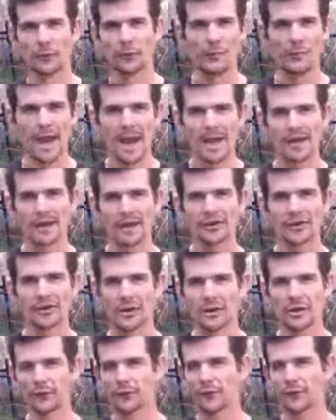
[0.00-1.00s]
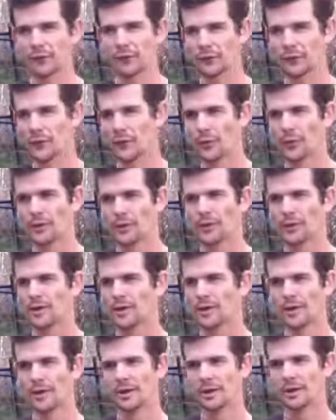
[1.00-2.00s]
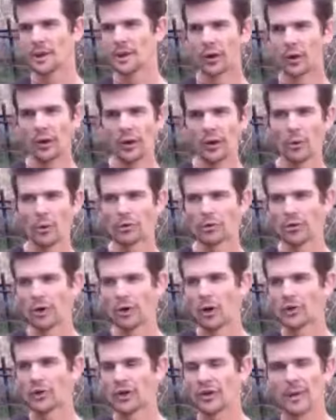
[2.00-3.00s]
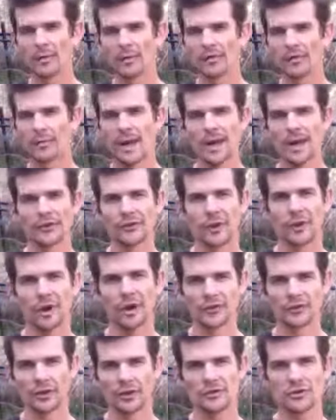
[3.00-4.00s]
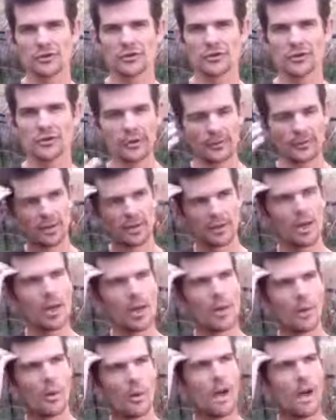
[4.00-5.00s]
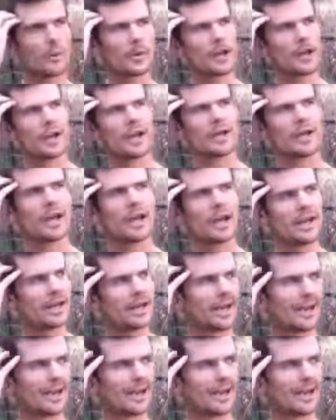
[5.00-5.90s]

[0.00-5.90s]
Man doesn't need food he quoted Hilton Hotema as man's highest consciousness. I think, wow, we don't need to eat.